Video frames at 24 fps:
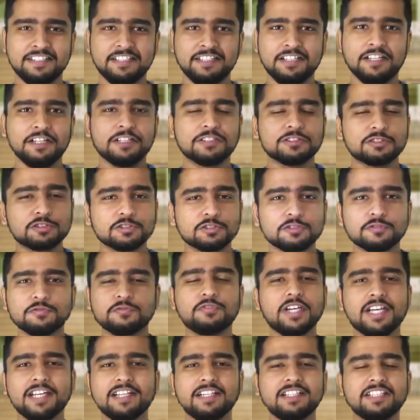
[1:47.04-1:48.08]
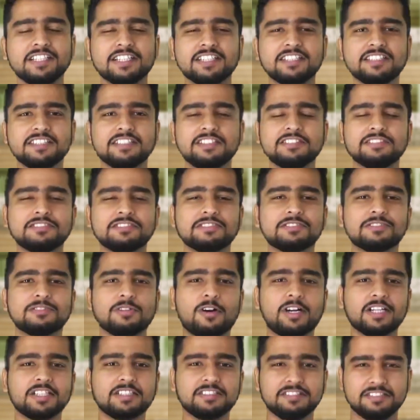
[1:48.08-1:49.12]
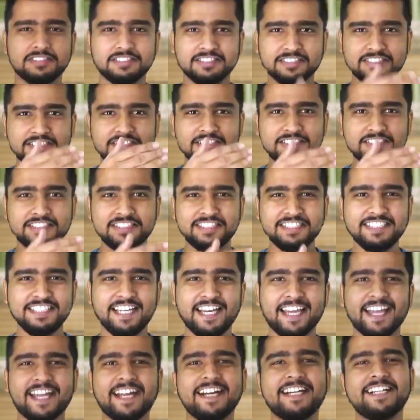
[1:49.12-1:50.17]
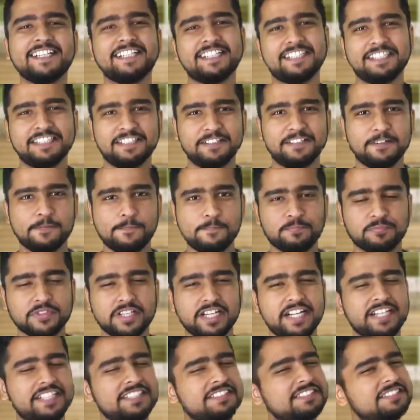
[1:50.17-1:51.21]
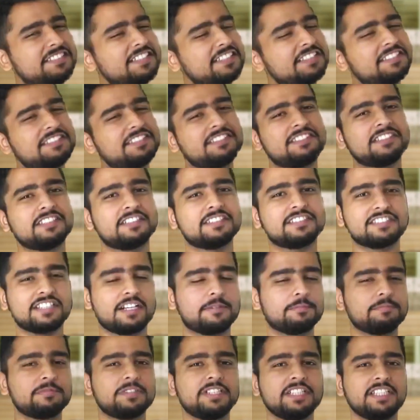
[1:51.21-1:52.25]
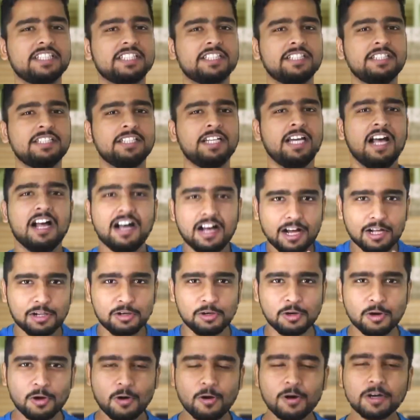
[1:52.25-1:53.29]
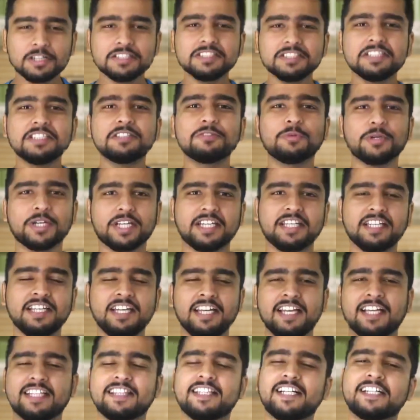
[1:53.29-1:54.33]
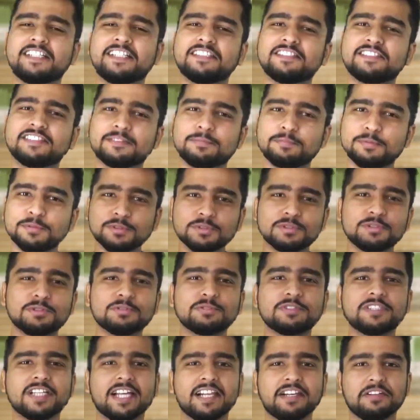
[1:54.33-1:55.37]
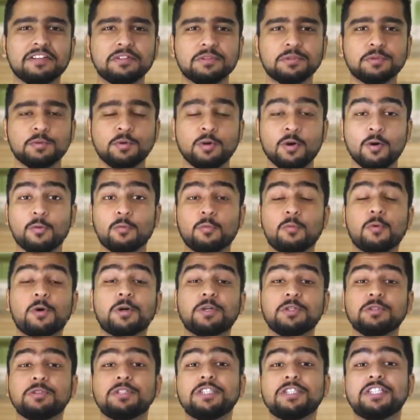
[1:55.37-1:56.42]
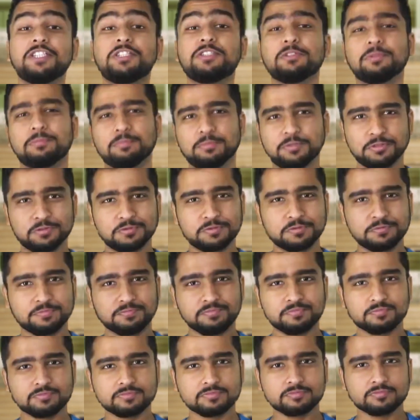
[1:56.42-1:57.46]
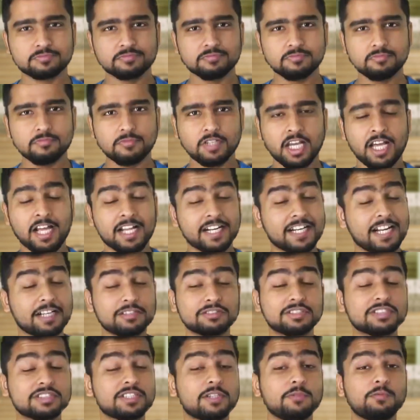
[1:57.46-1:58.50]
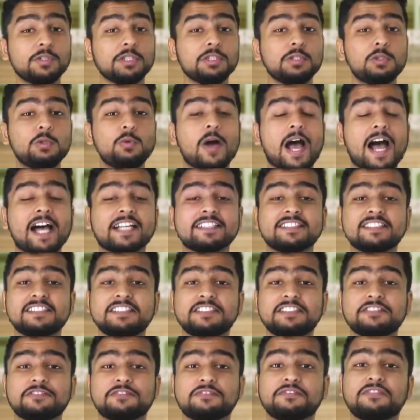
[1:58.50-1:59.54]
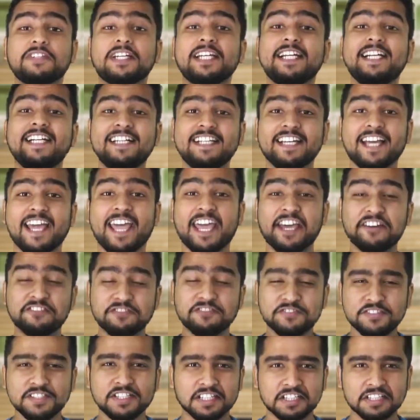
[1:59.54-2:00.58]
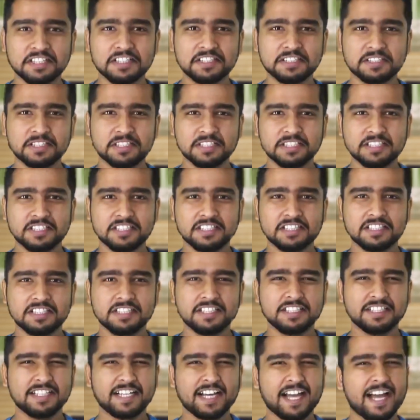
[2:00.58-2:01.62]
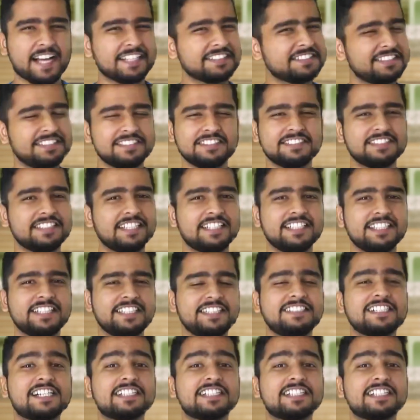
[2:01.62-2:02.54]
So failure is not the end. It is just something along the way that is supposed to tell you what you need to improve. Now, someone who hasn't failed ever hasn't really done